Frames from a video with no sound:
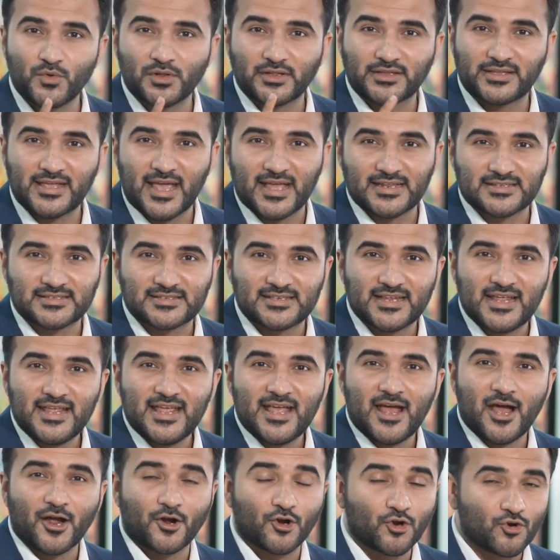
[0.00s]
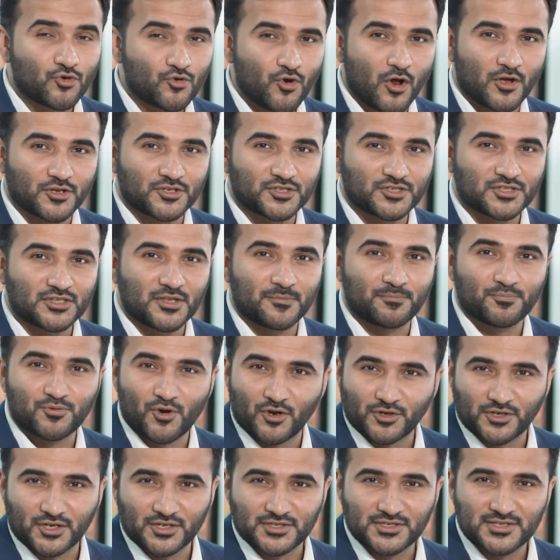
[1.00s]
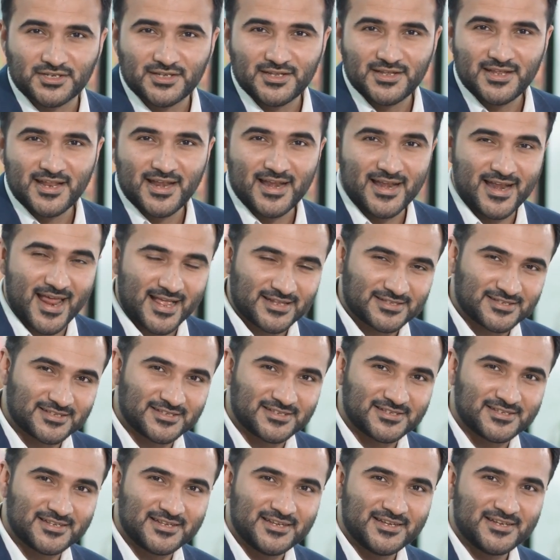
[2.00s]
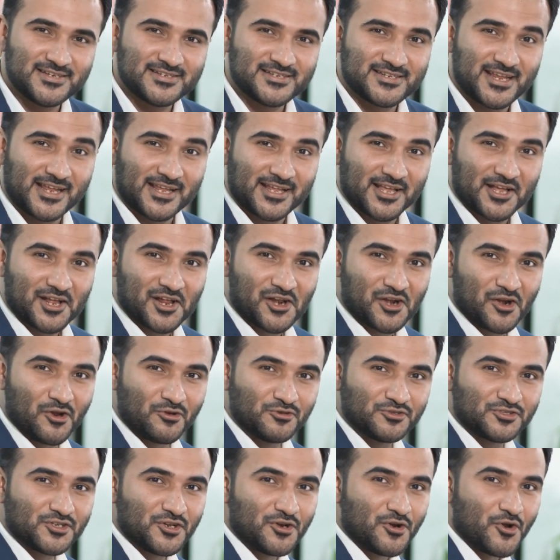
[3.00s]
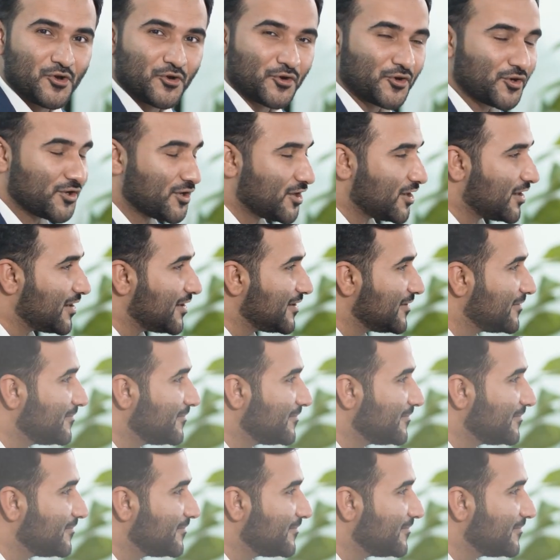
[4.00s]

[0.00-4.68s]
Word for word: will get across the product. Let's take a closer look.